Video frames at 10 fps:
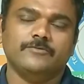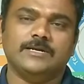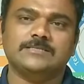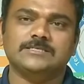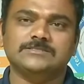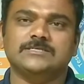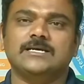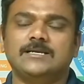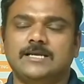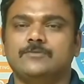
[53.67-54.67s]
whereas
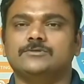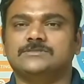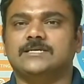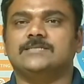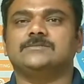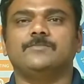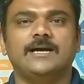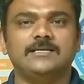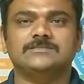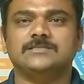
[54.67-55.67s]
agile, I would say, is a
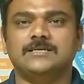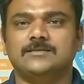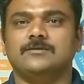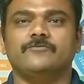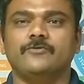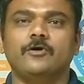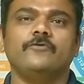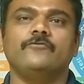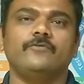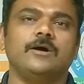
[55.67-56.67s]
mindset or a way
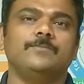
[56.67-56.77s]
of